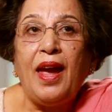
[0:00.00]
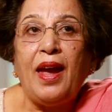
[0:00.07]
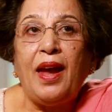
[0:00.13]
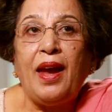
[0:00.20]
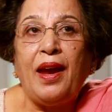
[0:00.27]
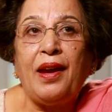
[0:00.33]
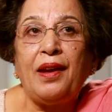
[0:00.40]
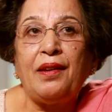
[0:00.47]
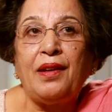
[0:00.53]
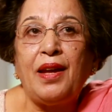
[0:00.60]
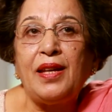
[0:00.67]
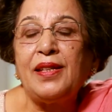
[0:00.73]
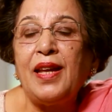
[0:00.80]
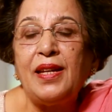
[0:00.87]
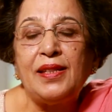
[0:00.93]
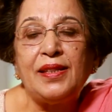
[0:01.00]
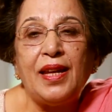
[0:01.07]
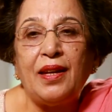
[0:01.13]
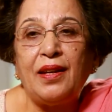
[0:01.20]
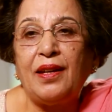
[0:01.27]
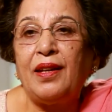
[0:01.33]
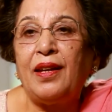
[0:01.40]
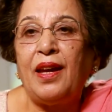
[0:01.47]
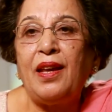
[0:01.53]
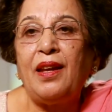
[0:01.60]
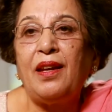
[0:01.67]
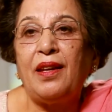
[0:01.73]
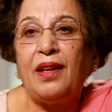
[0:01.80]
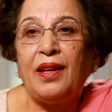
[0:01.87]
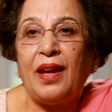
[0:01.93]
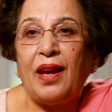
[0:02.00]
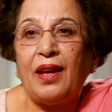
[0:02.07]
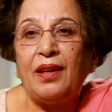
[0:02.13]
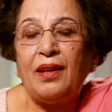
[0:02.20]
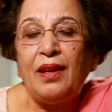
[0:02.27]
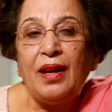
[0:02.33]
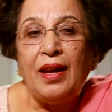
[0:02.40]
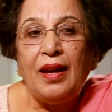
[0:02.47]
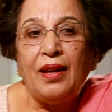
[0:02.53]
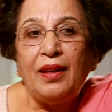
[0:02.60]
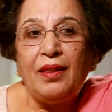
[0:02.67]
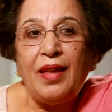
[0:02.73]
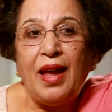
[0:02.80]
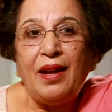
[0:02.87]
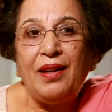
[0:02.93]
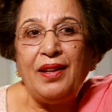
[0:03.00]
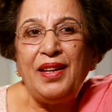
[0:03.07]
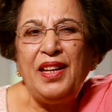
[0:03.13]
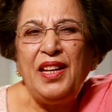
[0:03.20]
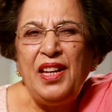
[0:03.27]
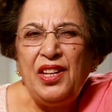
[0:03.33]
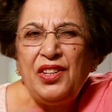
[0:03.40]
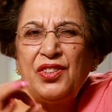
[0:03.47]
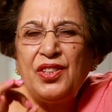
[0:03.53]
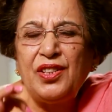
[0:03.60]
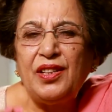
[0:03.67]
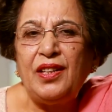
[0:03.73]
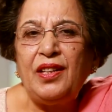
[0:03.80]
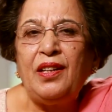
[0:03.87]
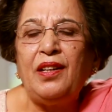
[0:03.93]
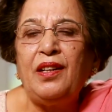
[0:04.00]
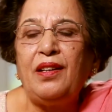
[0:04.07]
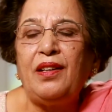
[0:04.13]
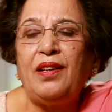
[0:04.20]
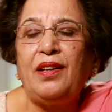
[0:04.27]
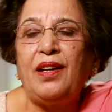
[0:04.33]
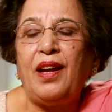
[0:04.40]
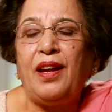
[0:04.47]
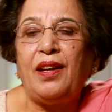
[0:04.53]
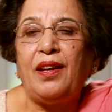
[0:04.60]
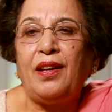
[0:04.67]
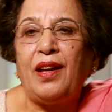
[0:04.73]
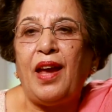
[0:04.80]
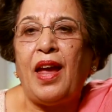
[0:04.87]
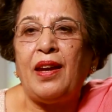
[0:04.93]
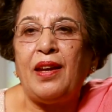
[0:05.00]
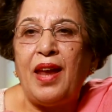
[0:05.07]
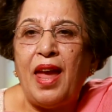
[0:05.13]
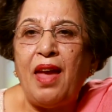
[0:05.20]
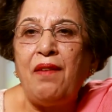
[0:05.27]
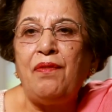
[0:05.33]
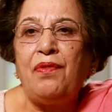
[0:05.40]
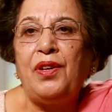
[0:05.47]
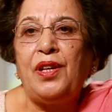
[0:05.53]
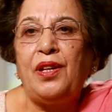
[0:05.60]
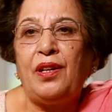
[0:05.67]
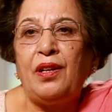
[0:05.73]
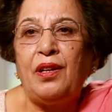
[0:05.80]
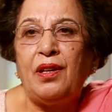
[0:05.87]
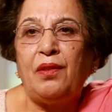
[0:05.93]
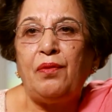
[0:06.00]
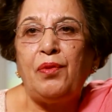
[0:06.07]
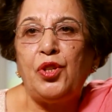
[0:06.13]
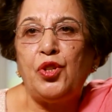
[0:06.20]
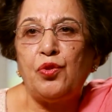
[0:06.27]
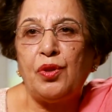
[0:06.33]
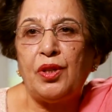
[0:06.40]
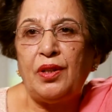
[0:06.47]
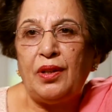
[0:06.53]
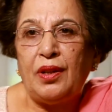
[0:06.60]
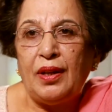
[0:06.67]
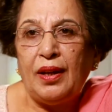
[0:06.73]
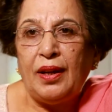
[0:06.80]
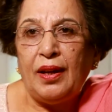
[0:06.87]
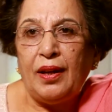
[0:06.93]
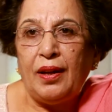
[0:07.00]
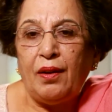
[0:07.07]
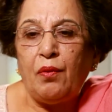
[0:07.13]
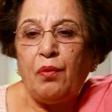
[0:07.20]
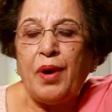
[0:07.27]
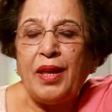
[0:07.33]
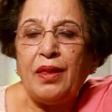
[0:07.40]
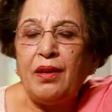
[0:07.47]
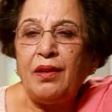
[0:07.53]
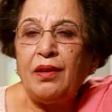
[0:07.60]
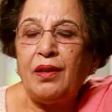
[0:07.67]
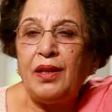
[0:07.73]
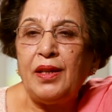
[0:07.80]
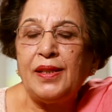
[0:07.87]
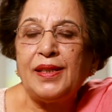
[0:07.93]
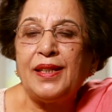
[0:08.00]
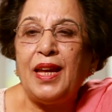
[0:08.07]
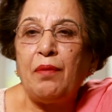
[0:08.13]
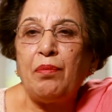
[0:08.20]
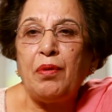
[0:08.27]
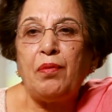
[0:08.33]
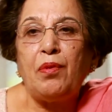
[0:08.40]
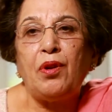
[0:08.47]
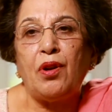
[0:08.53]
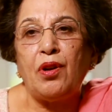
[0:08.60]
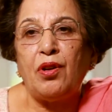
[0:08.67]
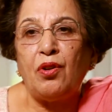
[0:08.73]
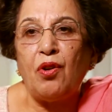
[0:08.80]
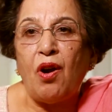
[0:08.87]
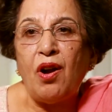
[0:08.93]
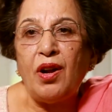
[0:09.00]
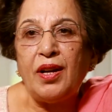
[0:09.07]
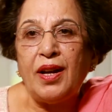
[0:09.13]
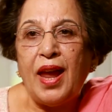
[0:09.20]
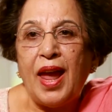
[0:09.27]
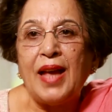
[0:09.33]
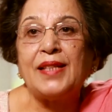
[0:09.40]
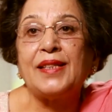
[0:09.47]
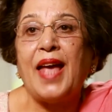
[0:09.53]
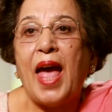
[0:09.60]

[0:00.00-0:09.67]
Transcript: And as I said again and again, that each and every individual, whether he is capable or not, has